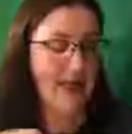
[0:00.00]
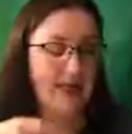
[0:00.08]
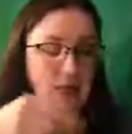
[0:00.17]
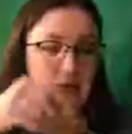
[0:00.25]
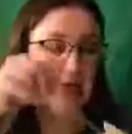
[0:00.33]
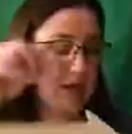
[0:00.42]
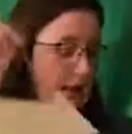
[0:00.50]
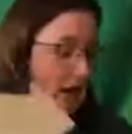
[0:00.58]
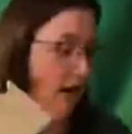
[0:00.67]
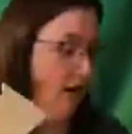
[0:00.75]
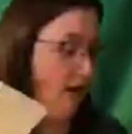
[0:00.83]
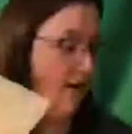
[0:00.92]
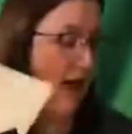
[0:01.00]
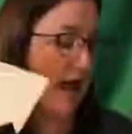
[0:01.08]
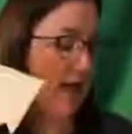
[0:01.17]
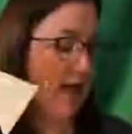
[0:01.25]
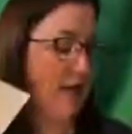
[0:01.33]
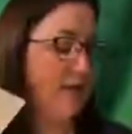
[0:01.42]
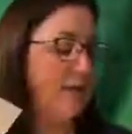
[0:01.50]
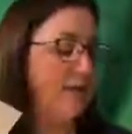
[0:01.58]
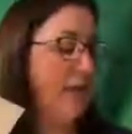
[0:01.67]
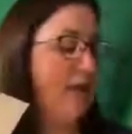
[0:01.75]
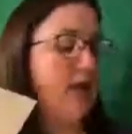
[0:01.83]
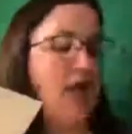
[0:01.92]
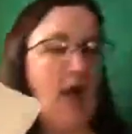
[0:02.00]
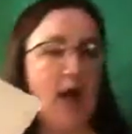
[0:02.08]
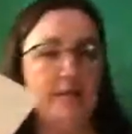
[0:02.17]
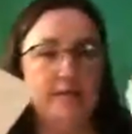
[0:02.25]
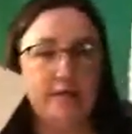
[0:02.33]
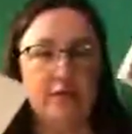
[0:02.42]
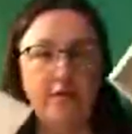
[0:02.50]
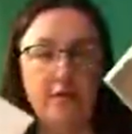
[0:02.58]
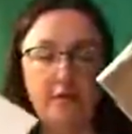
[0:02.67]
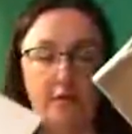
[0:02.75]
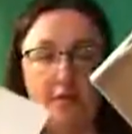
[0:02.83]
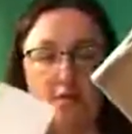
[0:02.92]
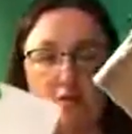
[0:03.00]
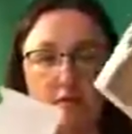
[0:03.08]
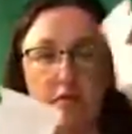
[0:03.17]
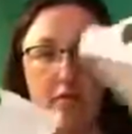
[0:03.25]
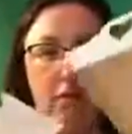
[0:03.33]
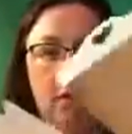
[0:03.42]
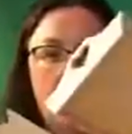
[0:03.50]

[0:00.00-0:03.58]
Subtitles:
and you can get all kinds of different little,